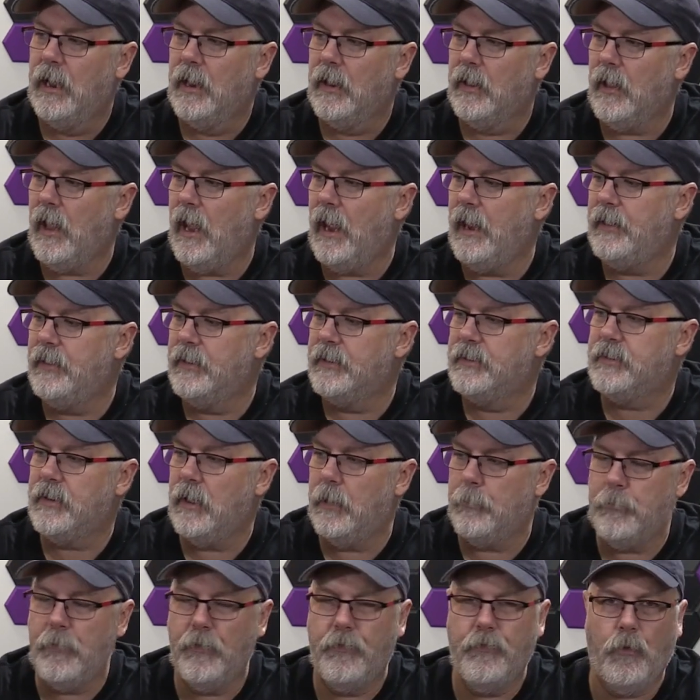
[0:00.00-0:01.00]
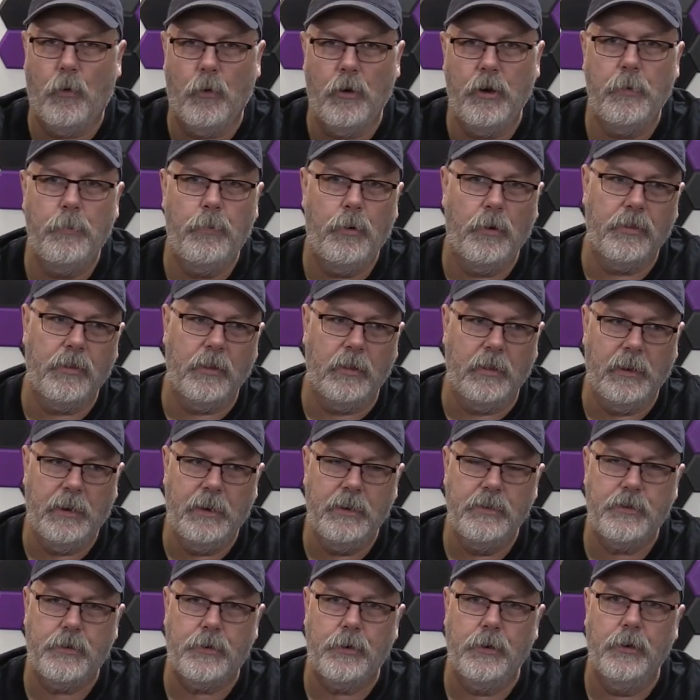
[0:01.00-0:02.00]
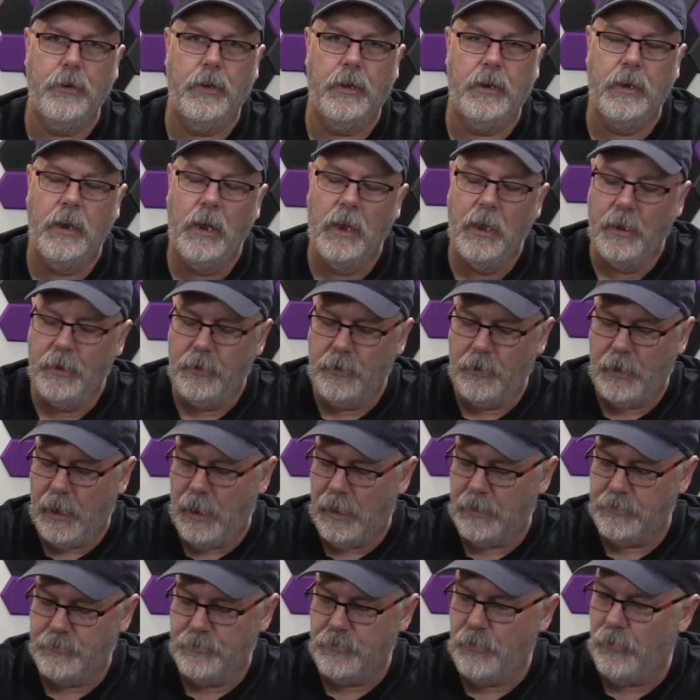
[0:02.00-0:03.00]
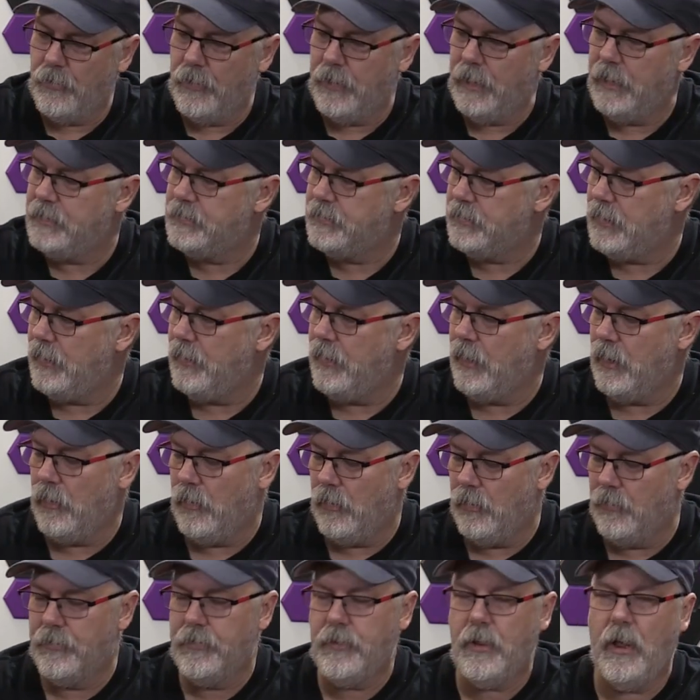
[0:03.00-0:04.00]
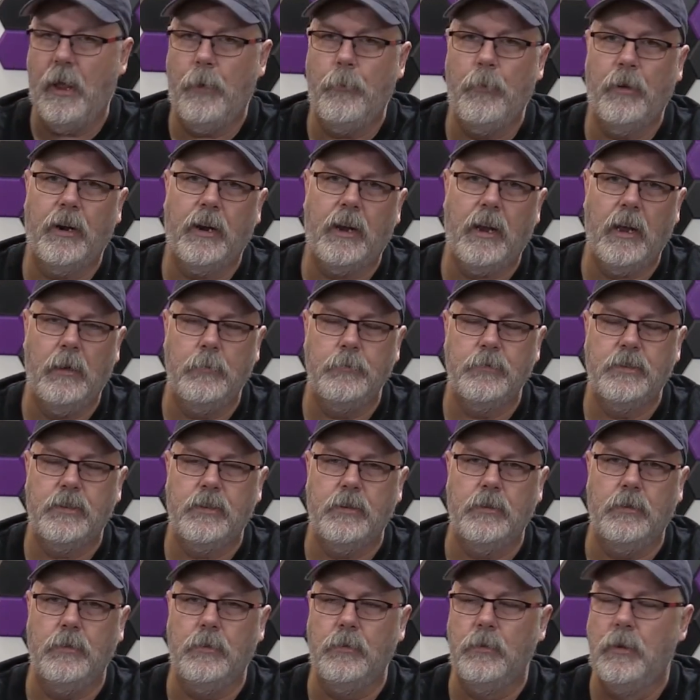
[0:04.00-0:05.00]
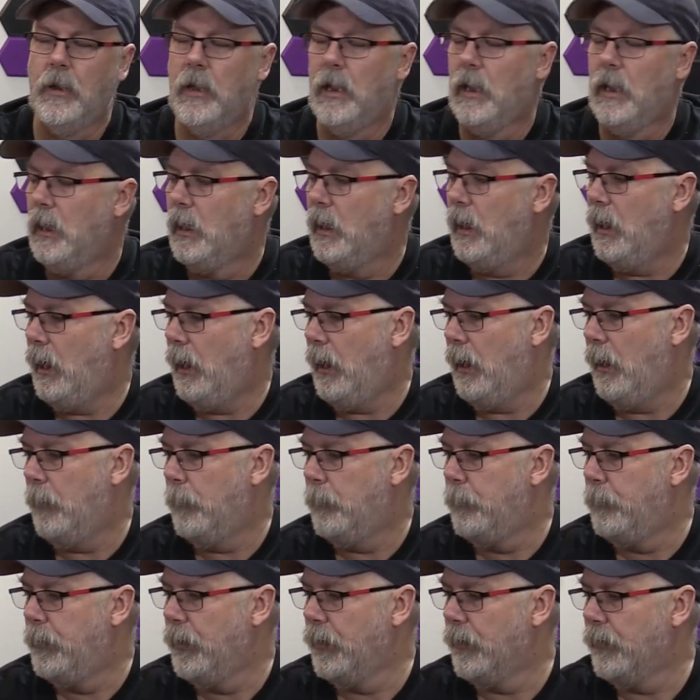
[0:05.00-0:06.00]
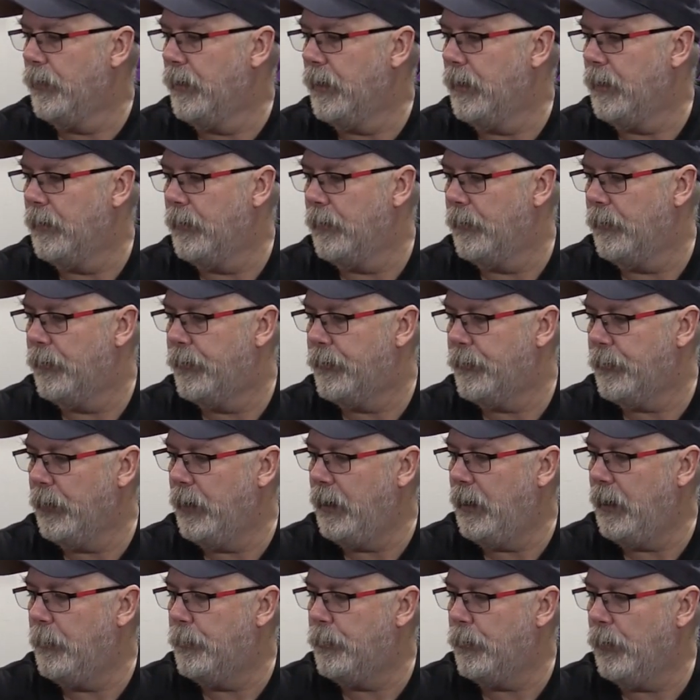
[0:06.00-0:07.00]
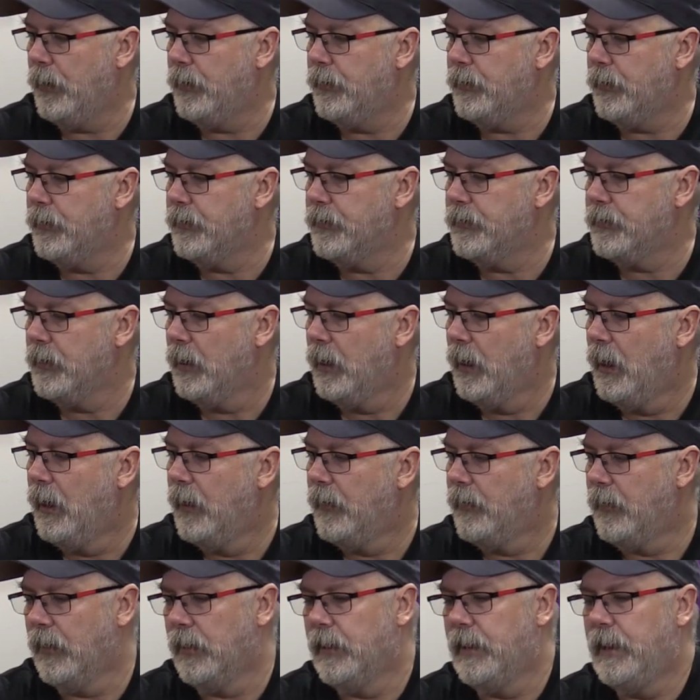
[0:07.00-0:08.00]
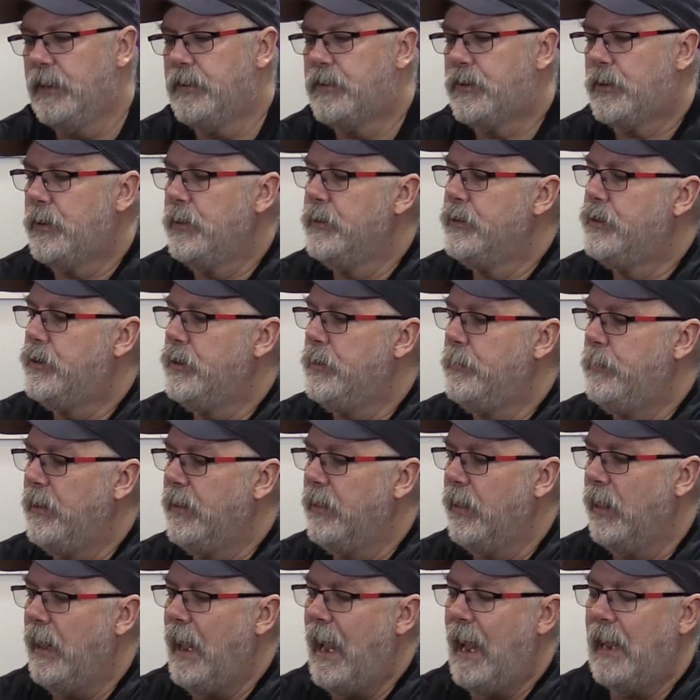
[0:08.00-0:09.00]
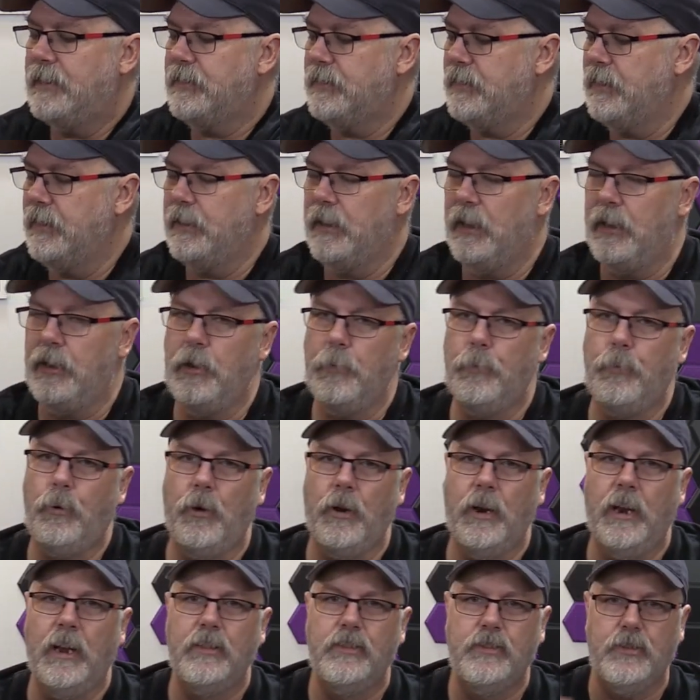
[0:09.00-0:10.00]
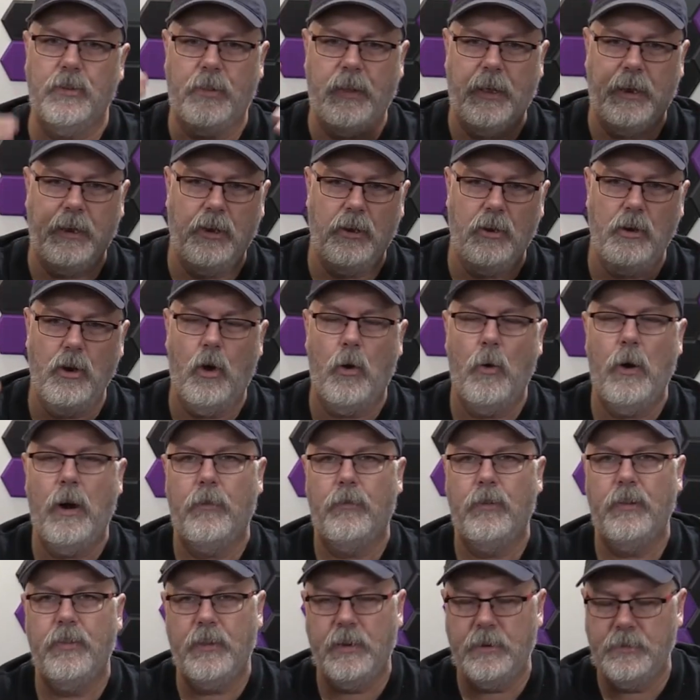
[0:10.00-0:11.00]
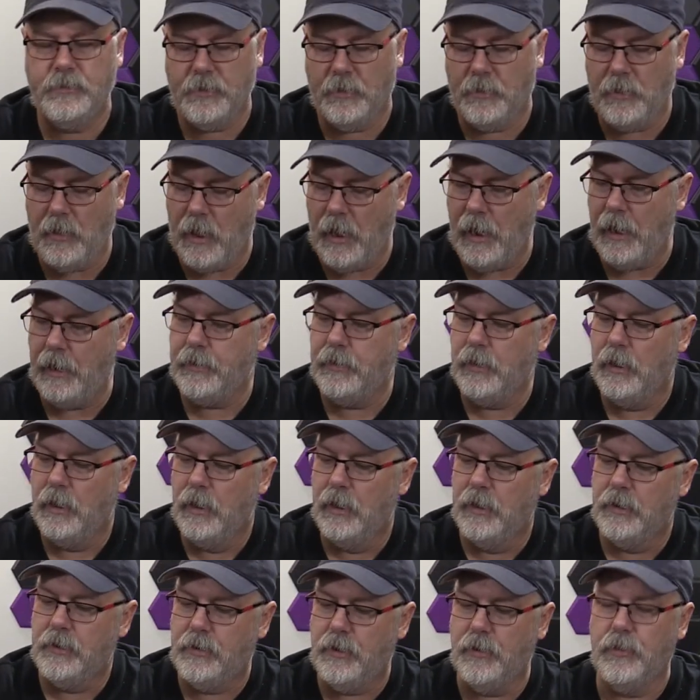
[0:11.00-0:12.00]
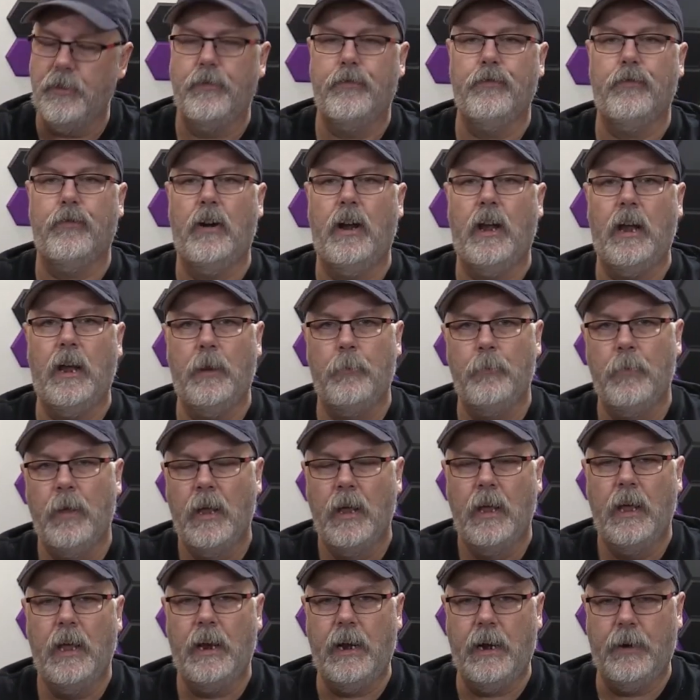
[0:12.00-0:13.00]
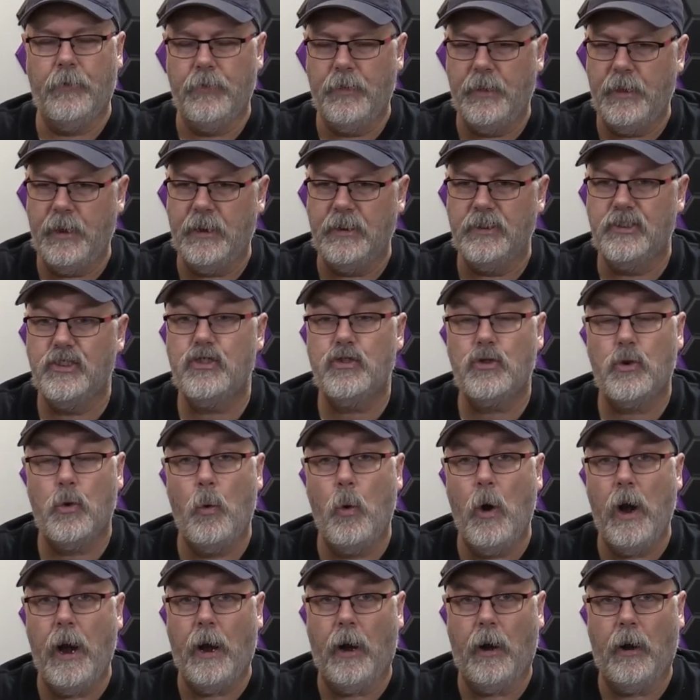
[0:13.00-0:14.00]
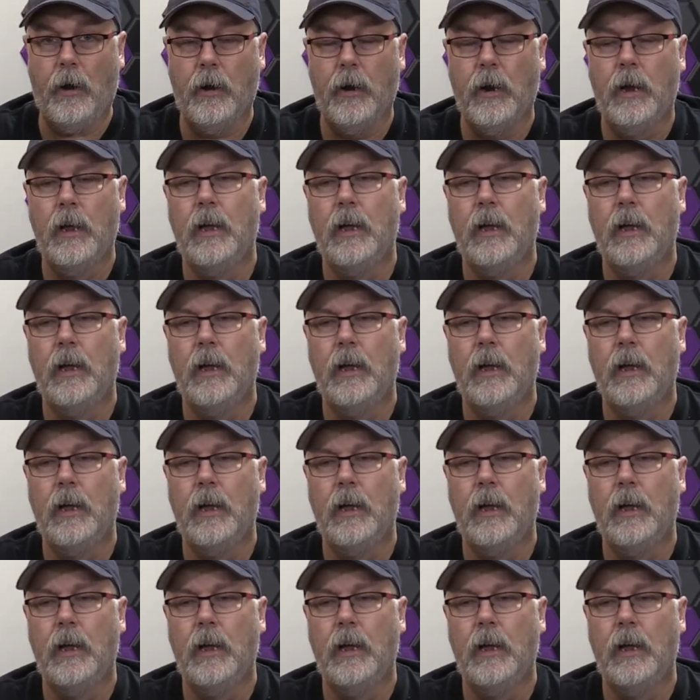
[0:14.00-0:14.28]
Line this up before you put the lead screw in. You guys know that I say that all the time when it comes to uh, building 3D printers the lead screw should be the last thing that you put in so that you know everything's aligned to the frame and everything is square.